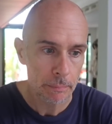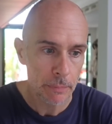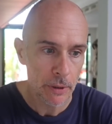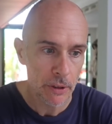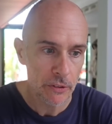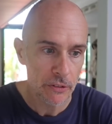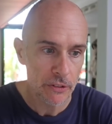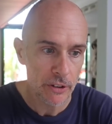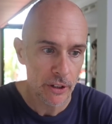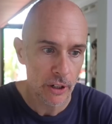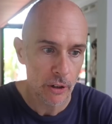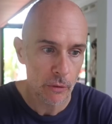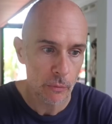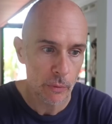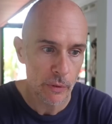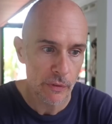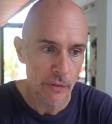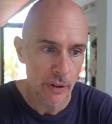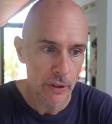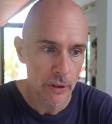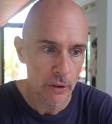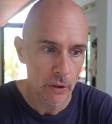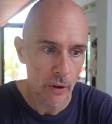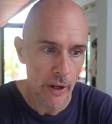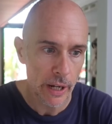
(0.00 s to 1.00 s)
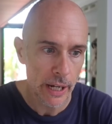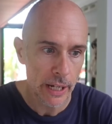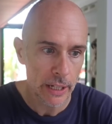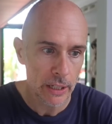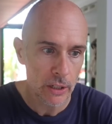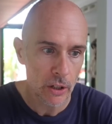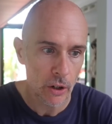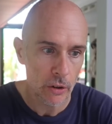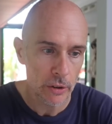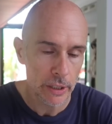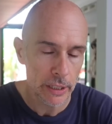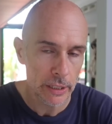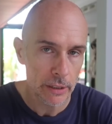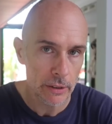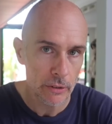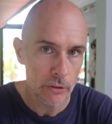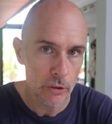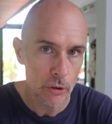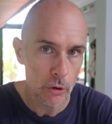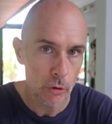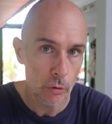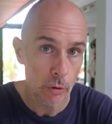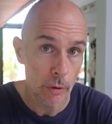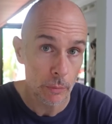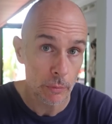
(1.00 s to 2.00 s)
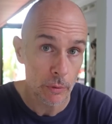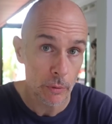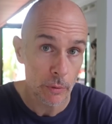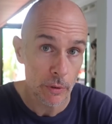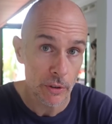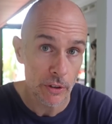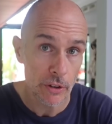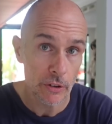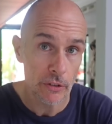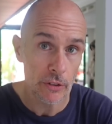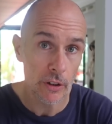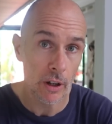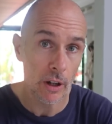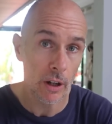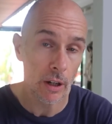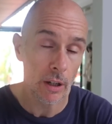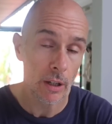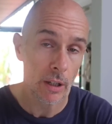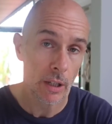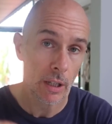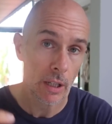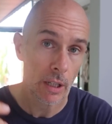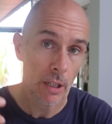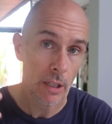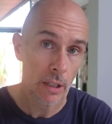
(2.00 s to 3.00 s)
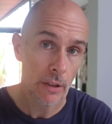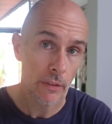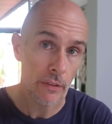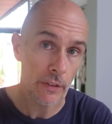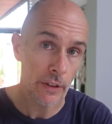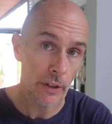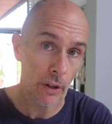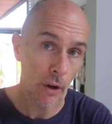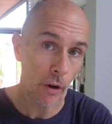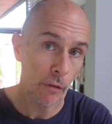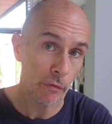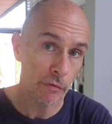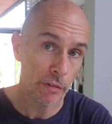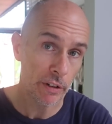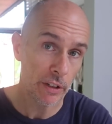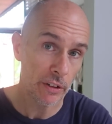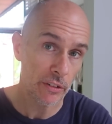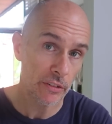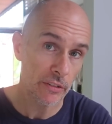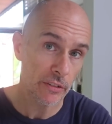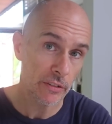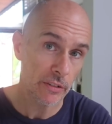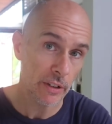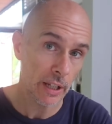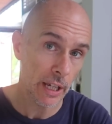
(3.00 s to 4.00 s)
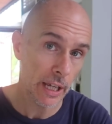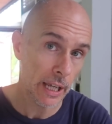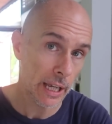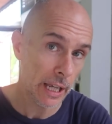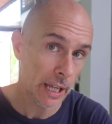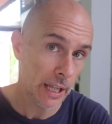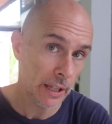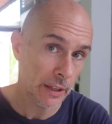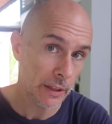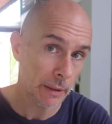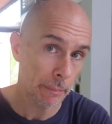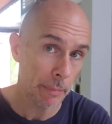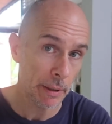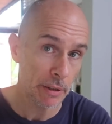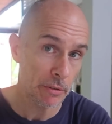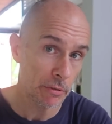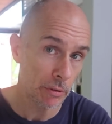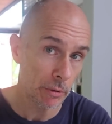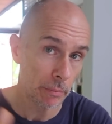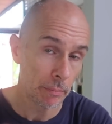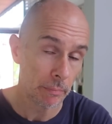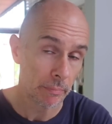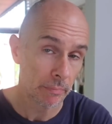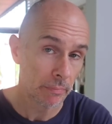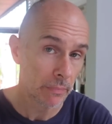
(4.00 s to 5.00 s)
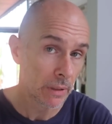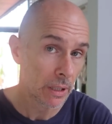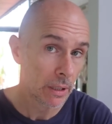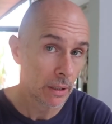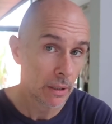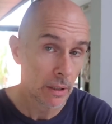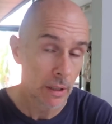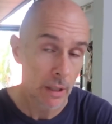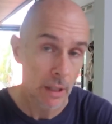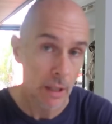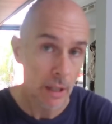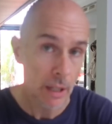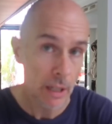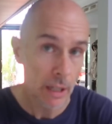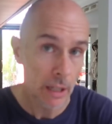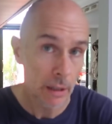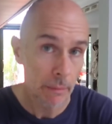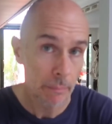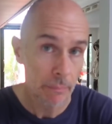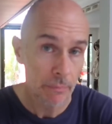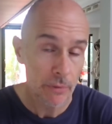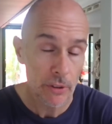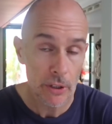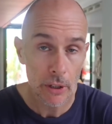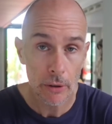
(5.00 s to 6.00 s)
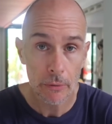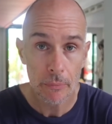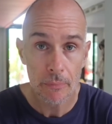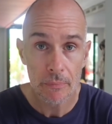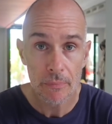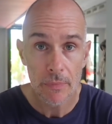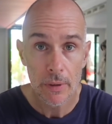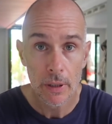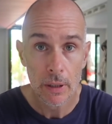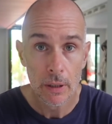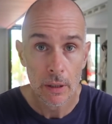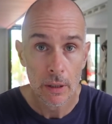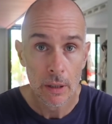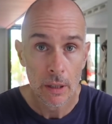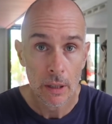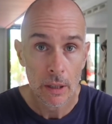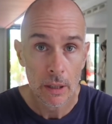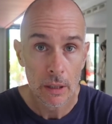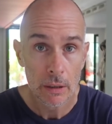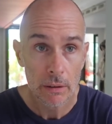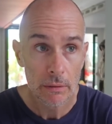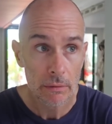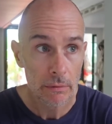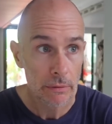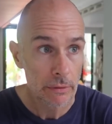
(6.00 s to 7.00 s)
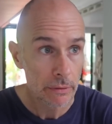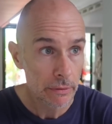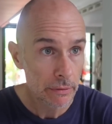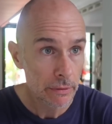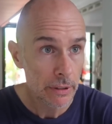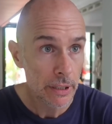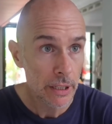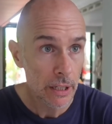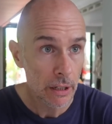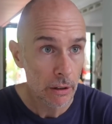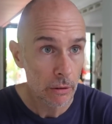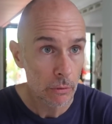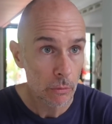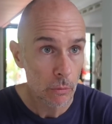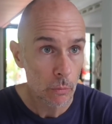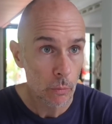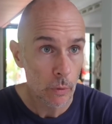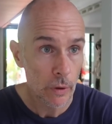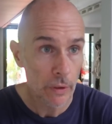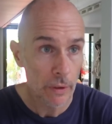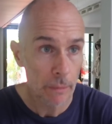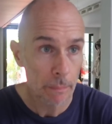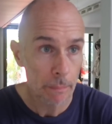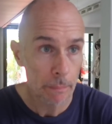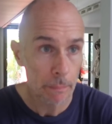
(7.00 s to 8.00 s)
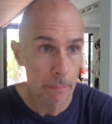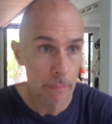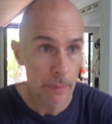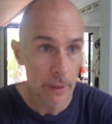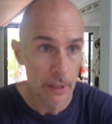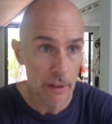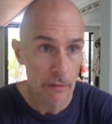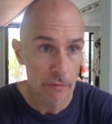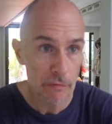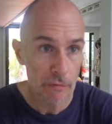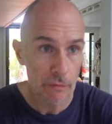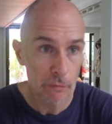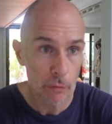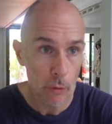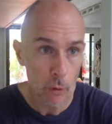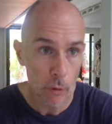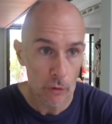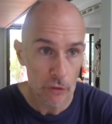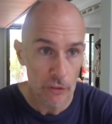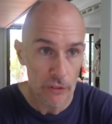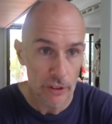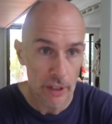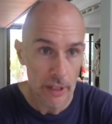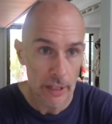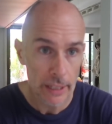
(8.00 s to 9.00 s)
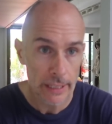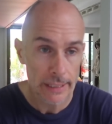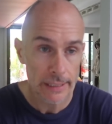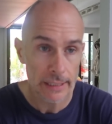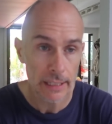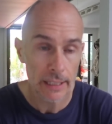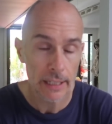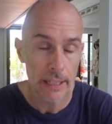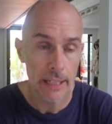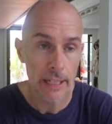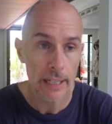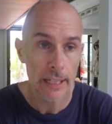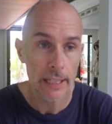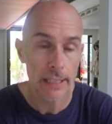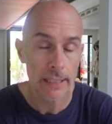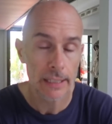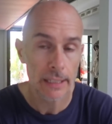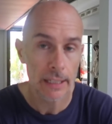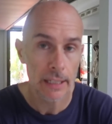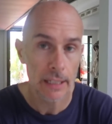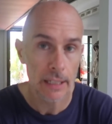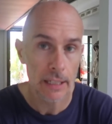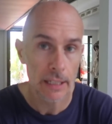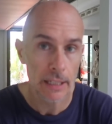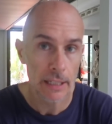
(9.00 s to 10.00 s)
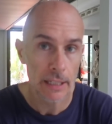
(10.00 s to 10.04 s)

But we've only got aircon in 2 rooms, which is the office and the bedroom. So, you know, with a bit of foresight and